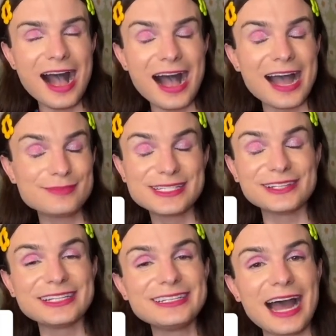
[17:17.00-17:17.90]
I'm
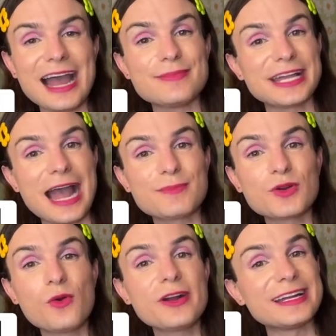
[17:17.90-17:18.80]
Dylan, I'm a
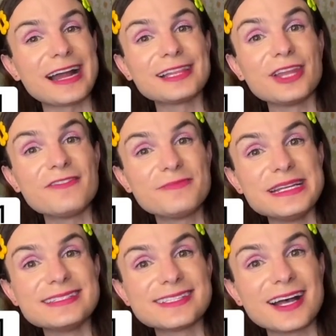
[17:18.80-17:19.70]
Capricorn, and I love
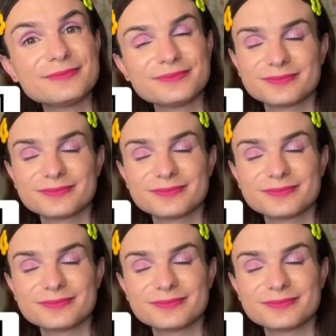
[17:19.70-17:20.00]
pizza.